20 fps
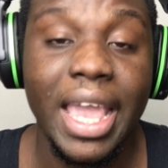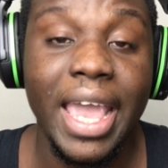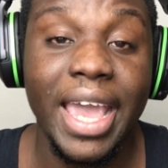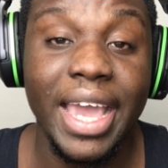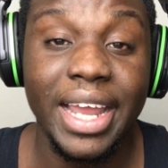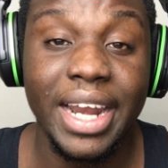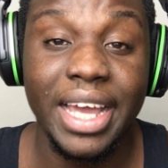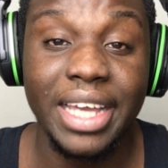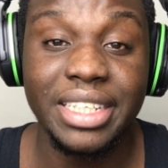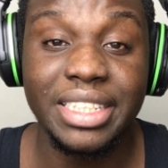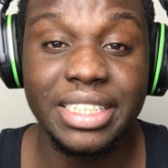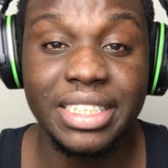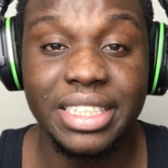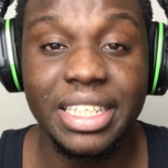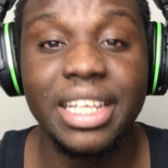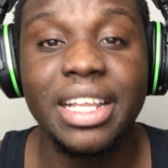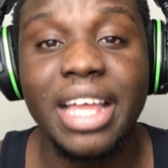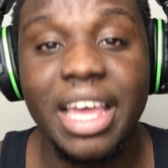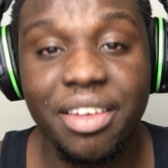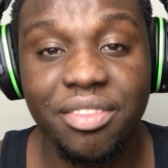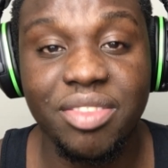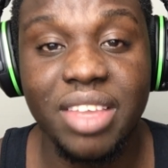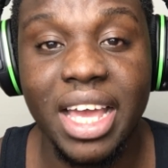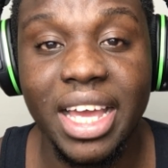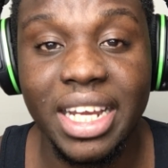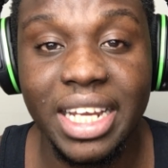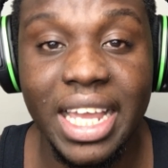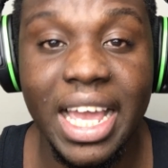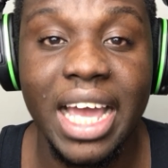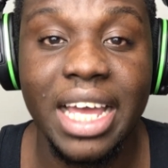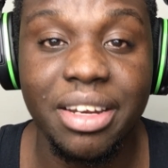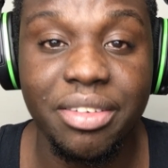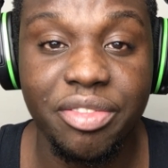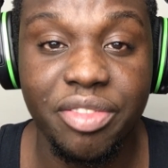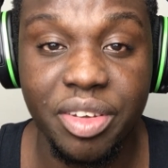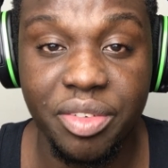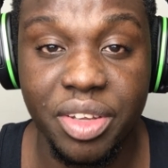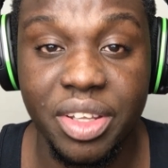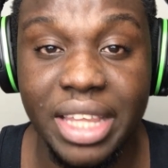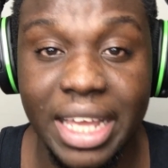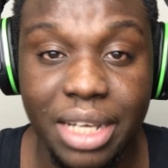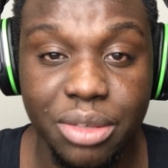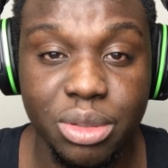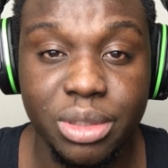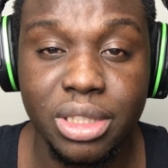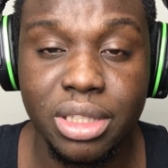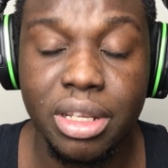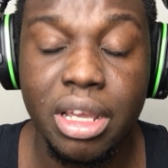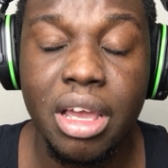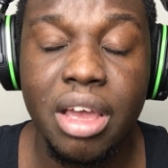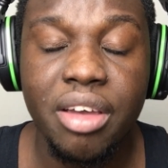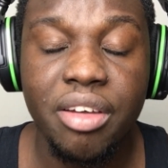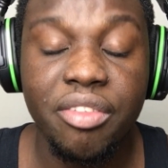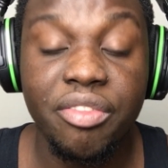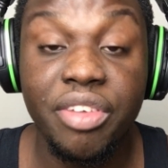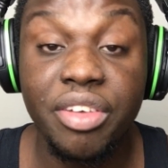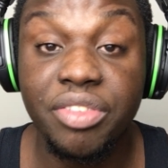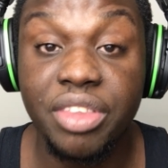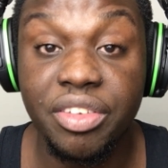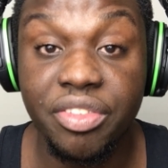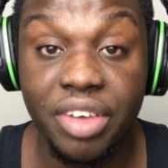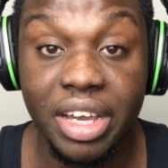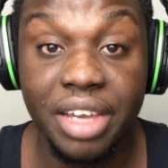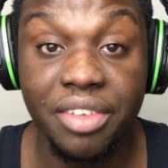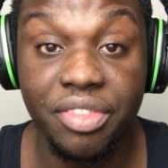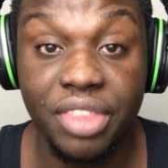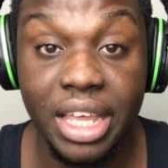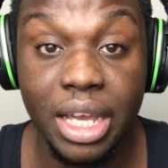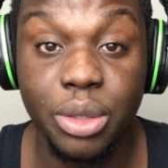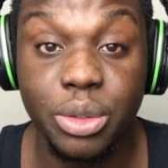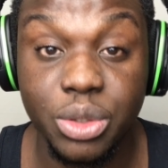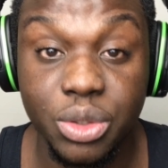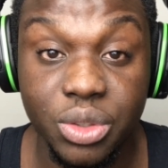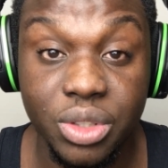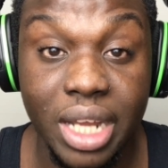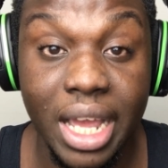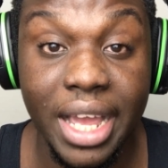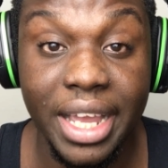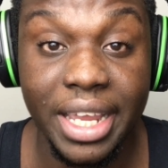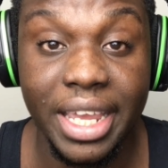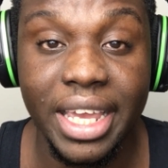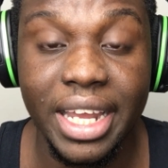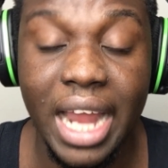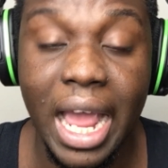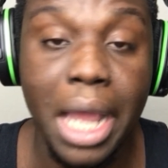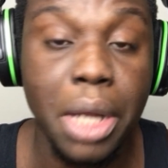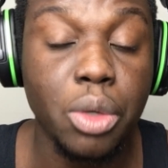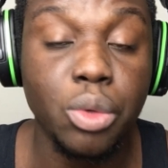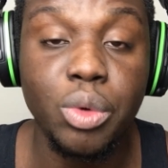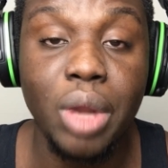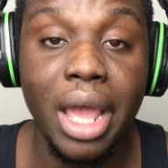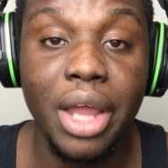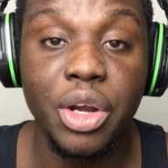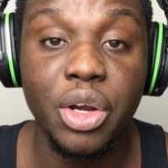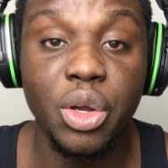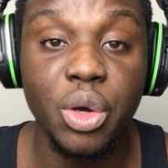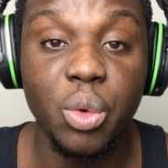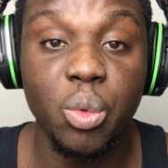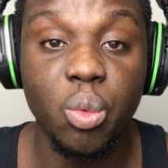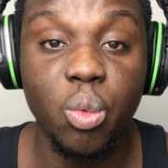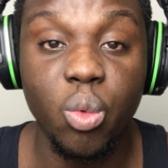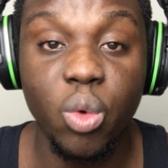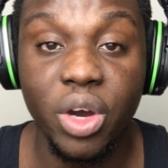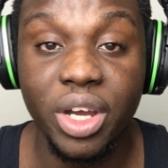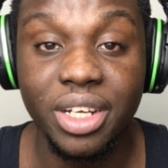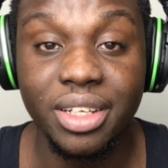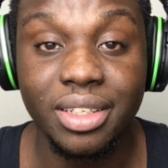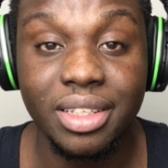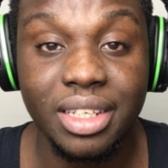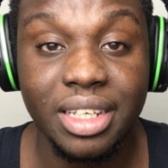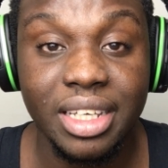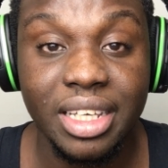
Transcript: And I still have not got 55,000 again. I do not know what